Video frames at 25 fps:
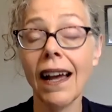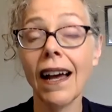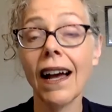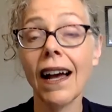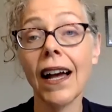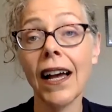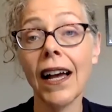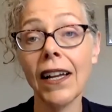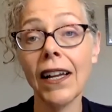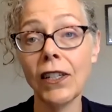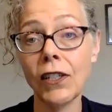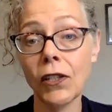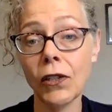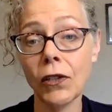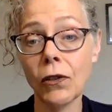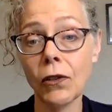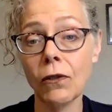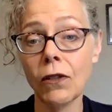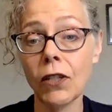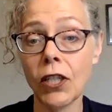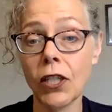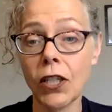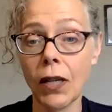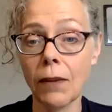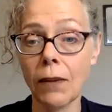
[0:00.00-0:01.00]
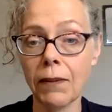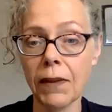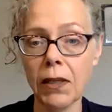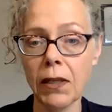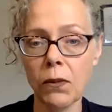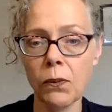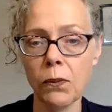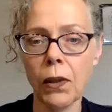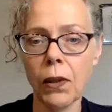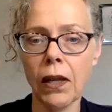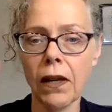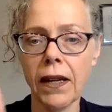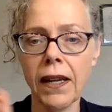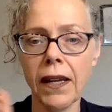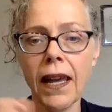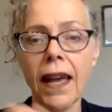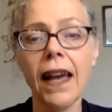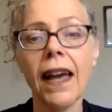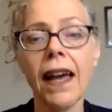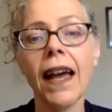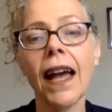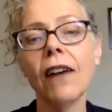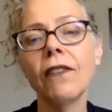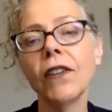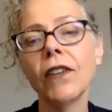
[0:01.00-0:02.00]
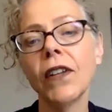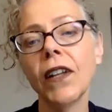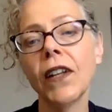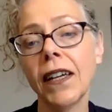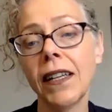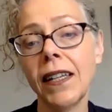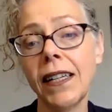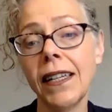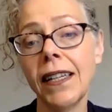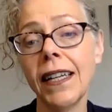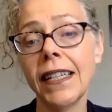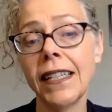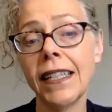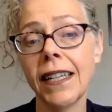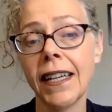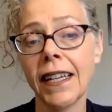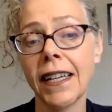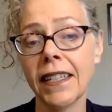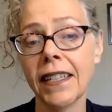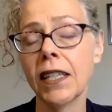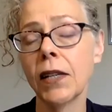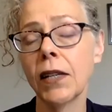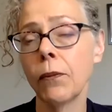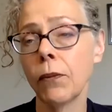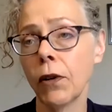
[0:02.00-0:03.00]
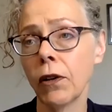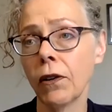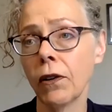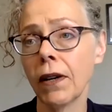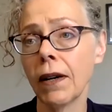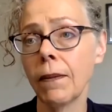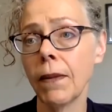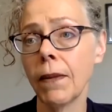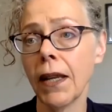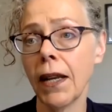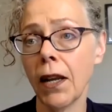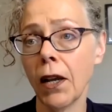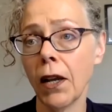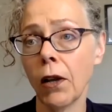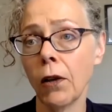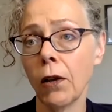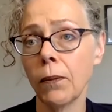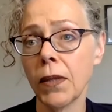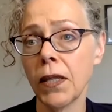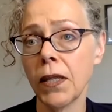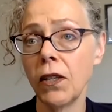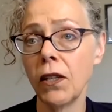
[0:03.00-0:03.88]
I do, shameless plug, have a 90-day texting program that helps,